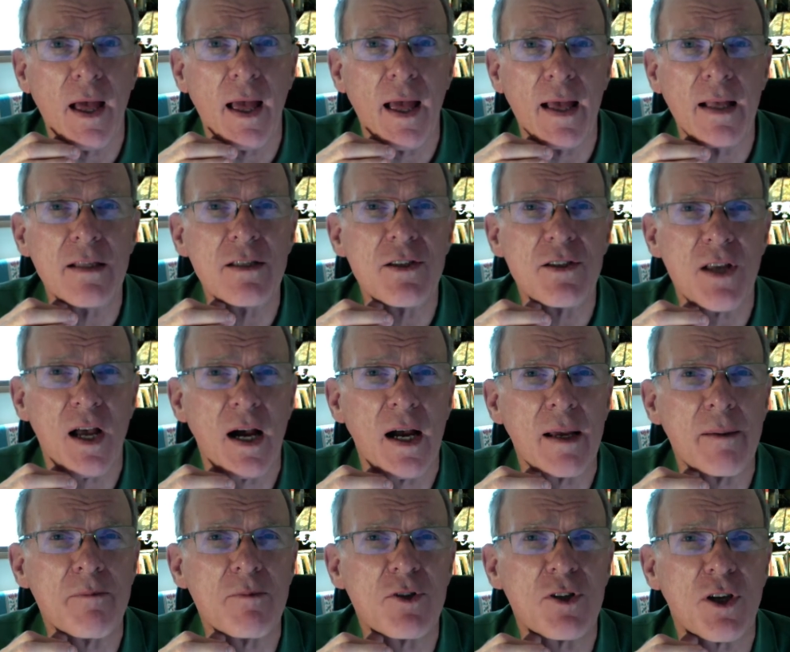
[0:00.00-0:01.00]

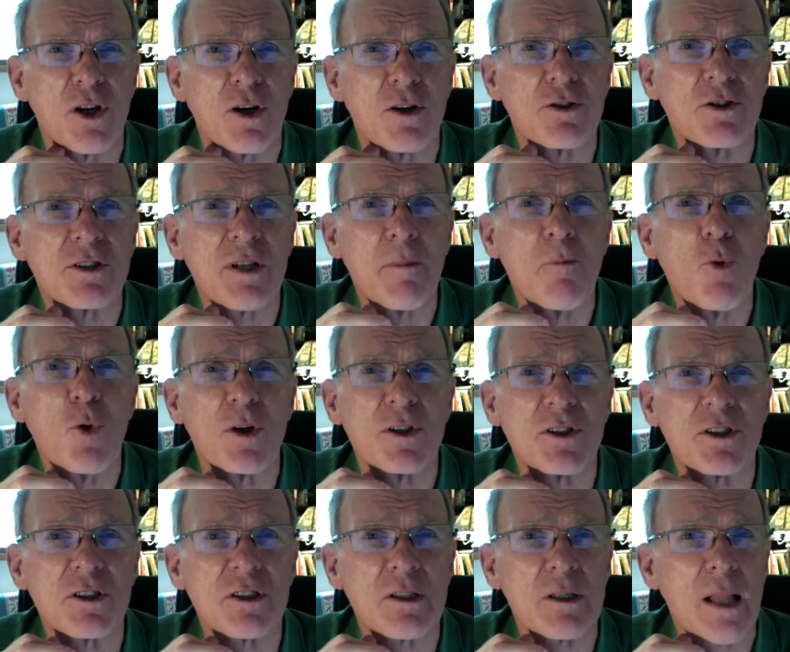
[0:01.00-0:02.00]
enzymes that are somewhat
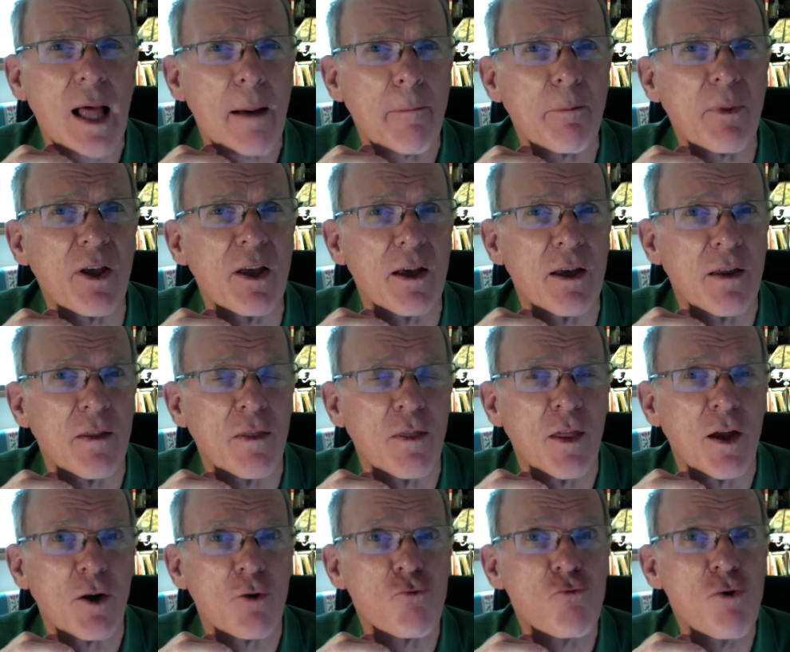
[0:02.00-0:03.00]
sloppy in
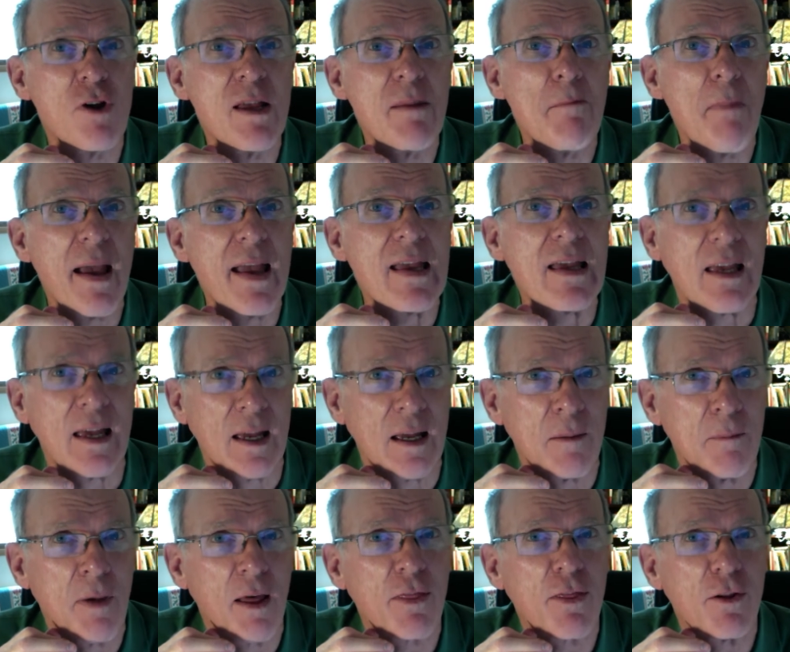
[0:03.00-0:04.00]
their
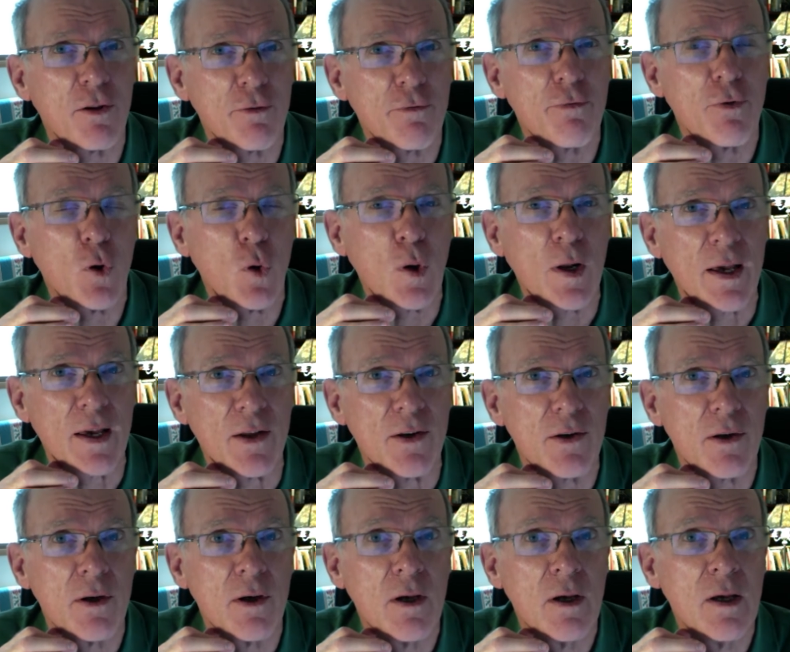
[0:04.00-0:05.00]
remaking methylfolate,
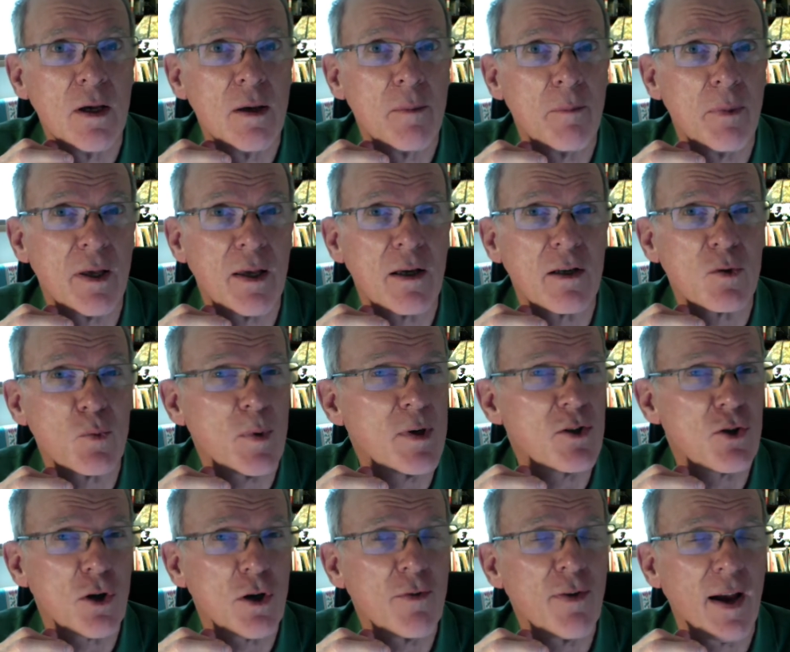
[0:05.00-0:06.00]
because we
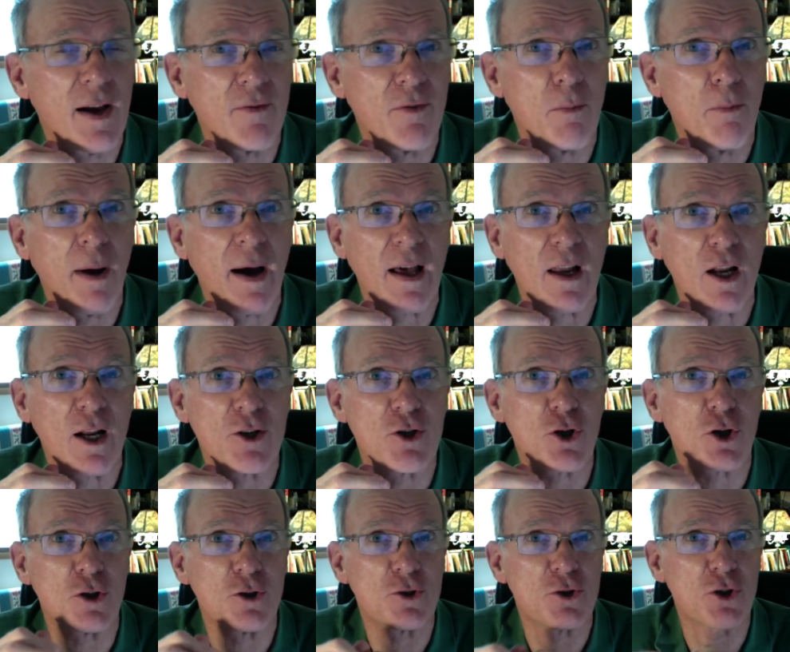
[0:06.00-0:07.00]
sort of have a
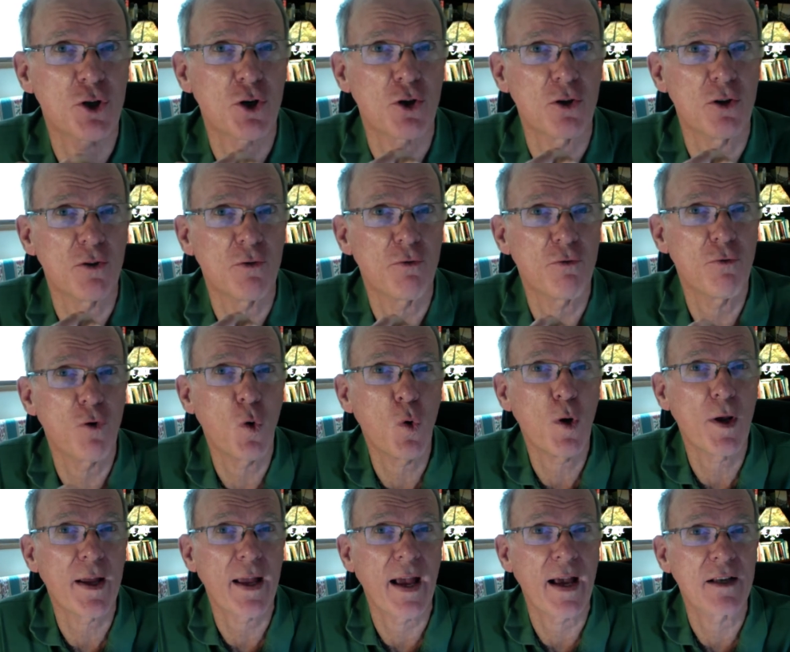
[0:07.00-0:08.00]
biological circle.
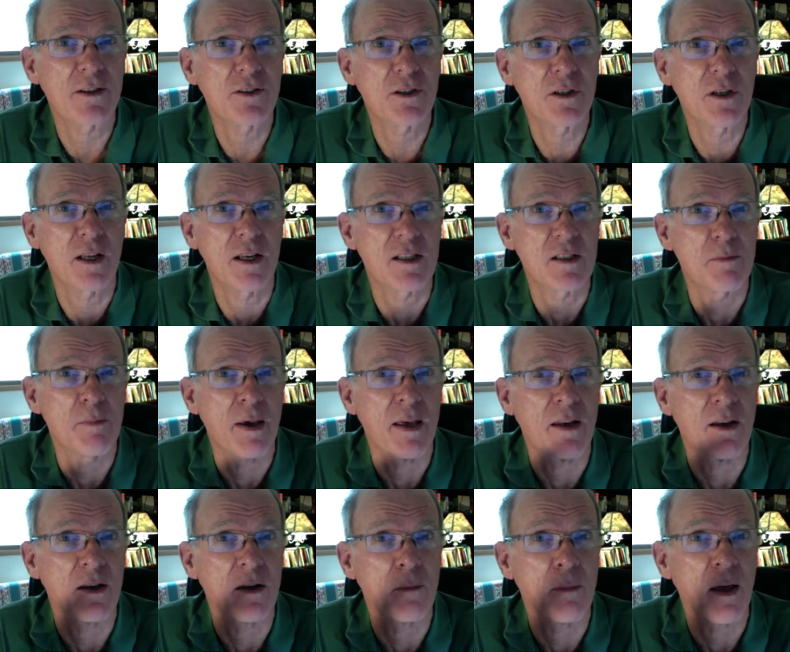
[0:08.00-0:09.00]
Folic acid gets
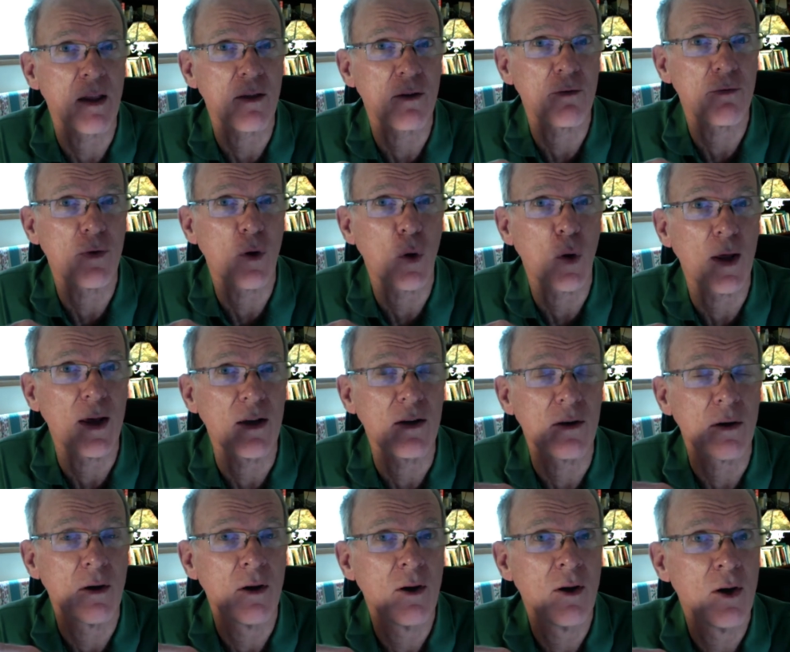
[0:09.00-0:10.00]
made into methylfolate.
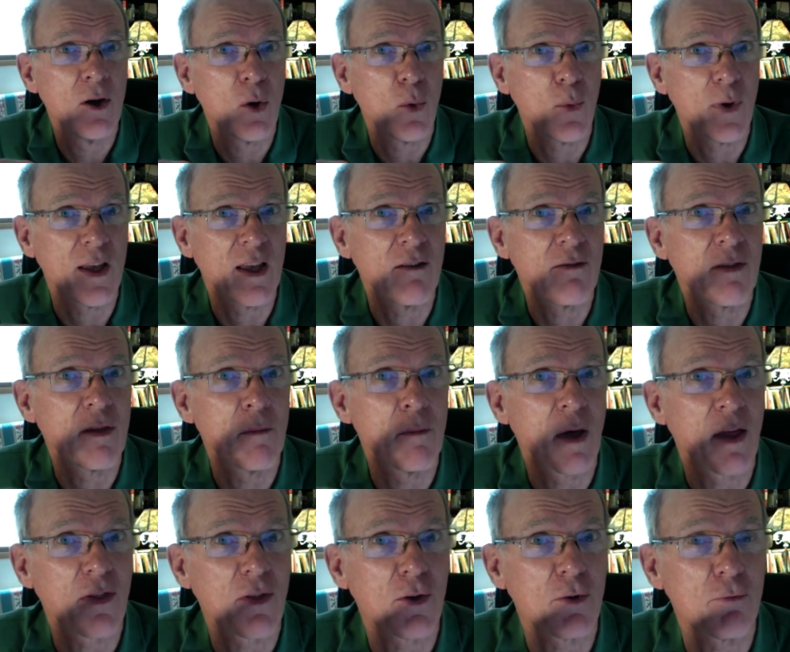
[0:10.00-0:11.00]
We give the
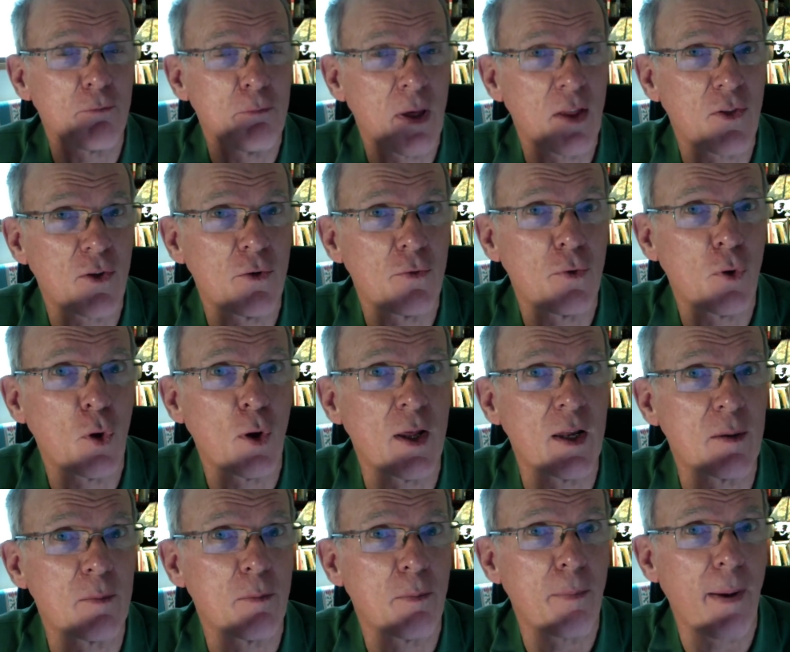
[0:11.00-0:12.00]

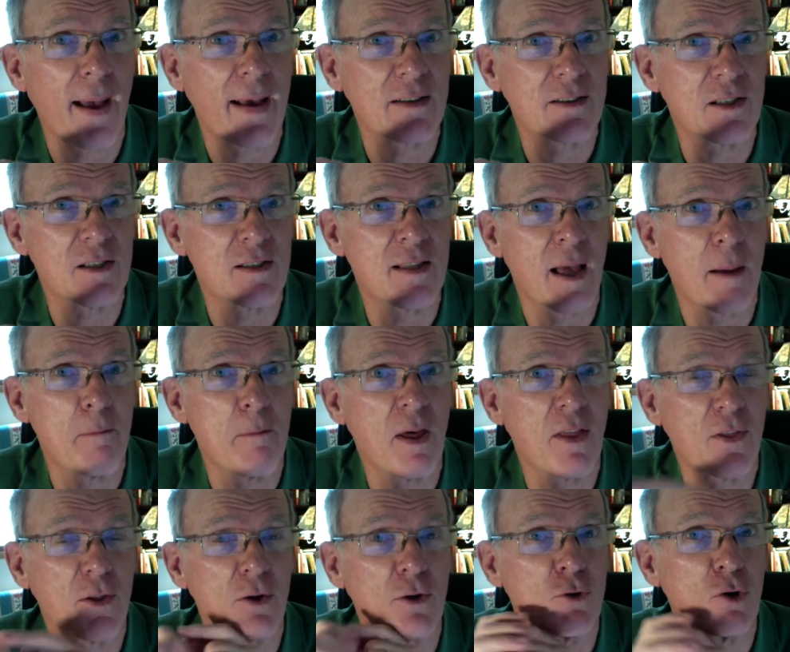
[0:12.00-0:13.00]
methylfolate, passes that
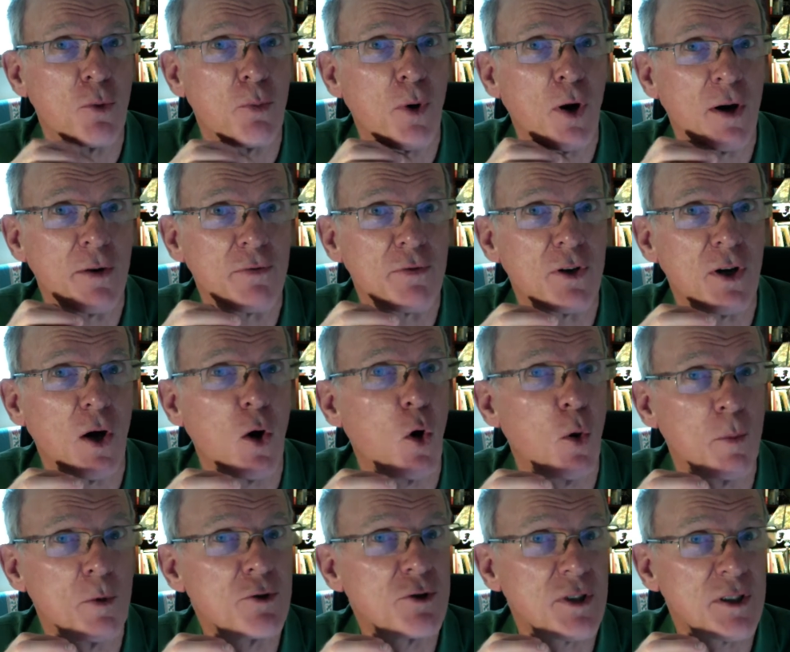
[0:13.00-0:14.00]
methyl group off to
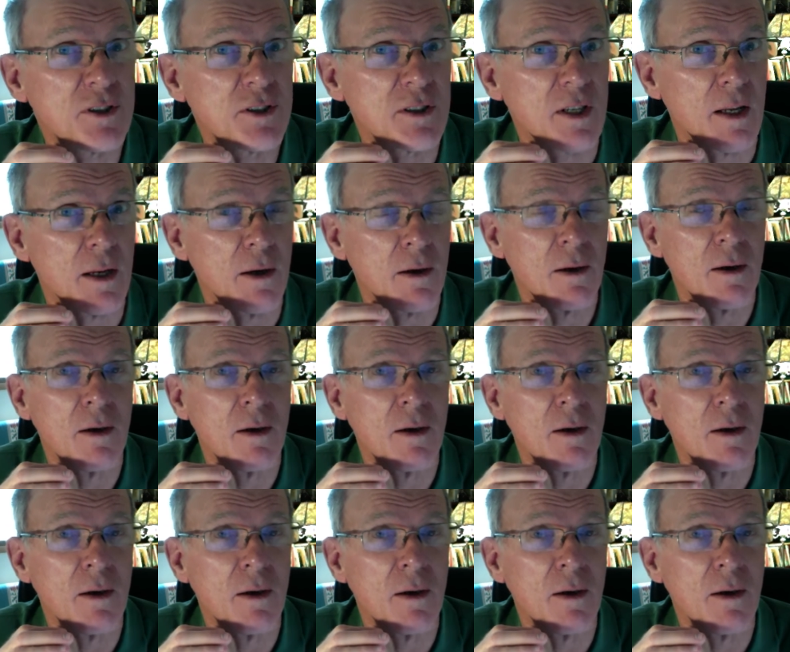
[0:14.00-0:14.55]
homocysteine,